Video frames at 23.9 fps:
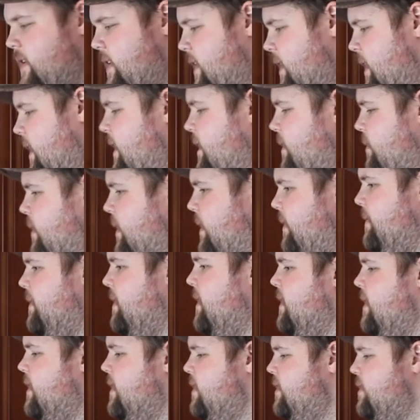Anyway,
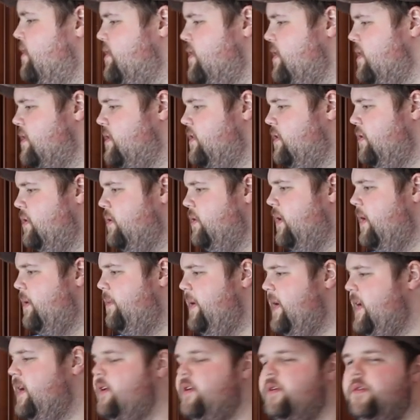there's also a
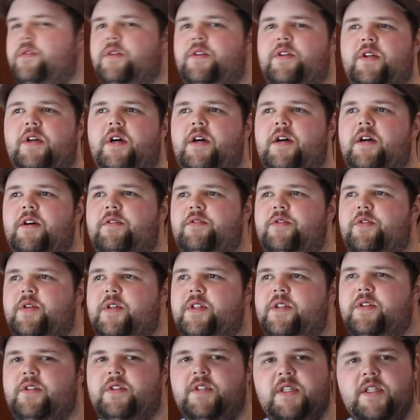pound of
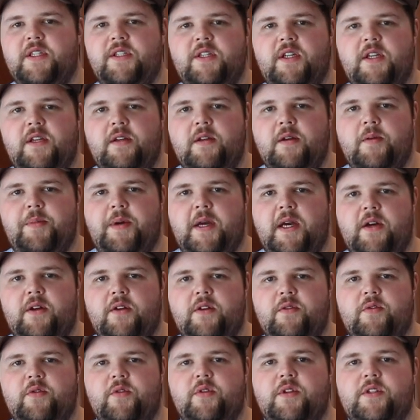Crystal 60, a pound
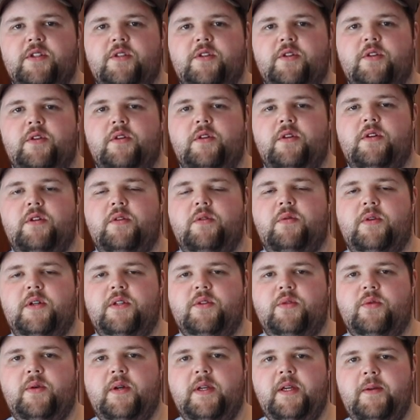of Crystal
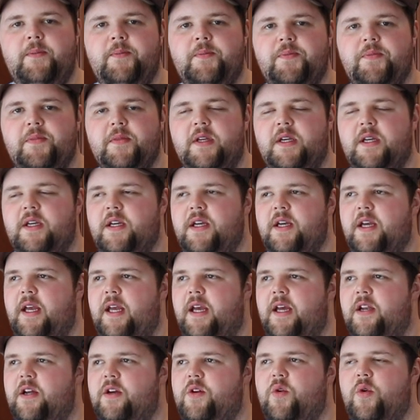120,
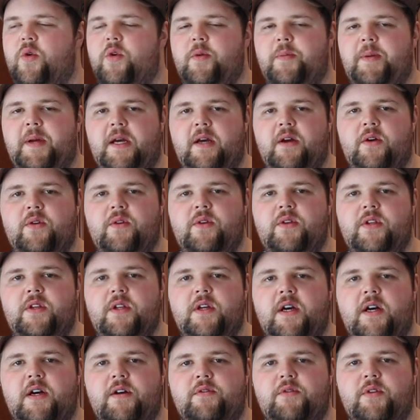and a 1/4 pound
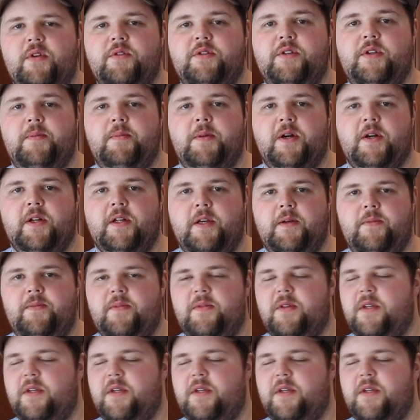of roasted barley.